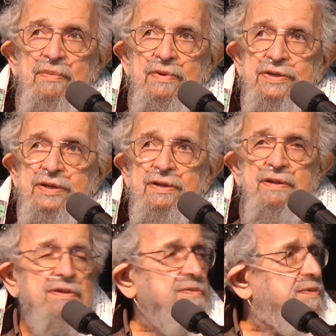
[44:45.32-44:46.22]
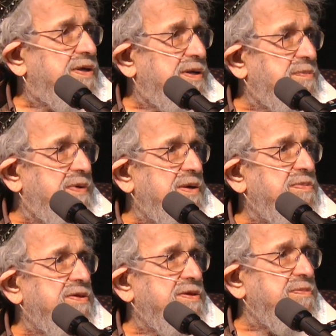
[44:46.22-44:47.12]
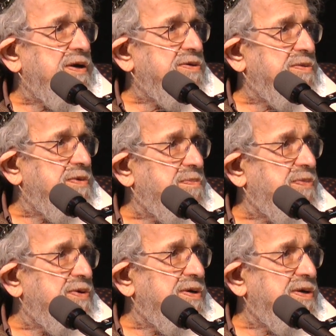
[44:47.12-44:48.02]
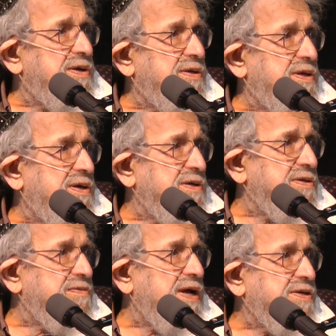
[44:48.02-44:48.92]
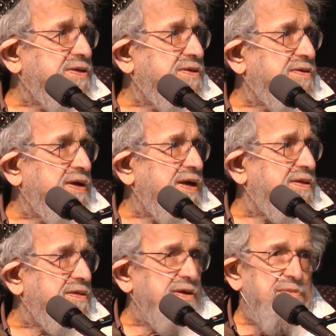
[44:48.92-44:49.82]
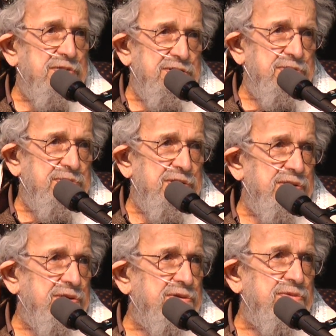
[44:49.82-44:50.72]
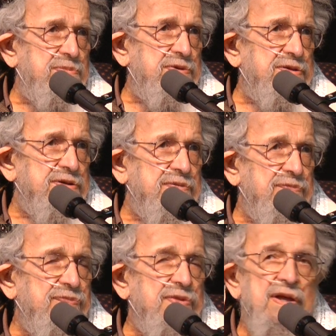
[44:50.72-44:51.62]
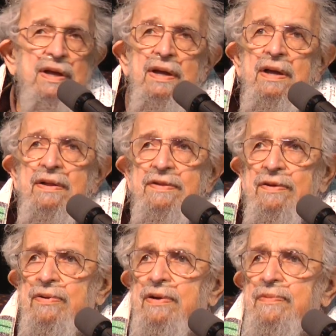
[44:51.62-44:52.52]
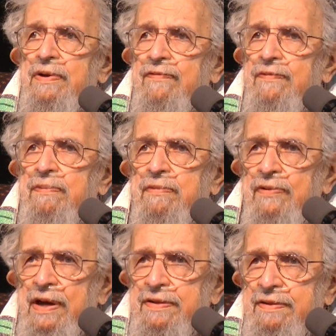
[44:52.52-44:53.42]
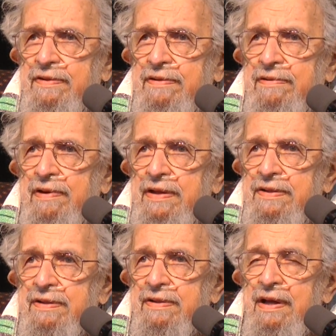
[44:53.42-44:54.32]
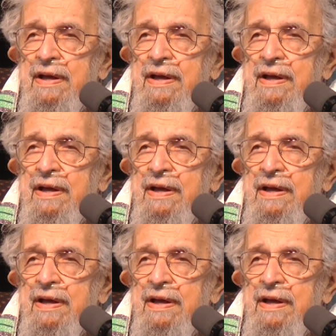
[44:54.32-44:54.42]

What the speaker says: Which is when a baby is about to be born, you're in the contractions, you can't think much about it, you're too busy. So are we from crisis to crisis.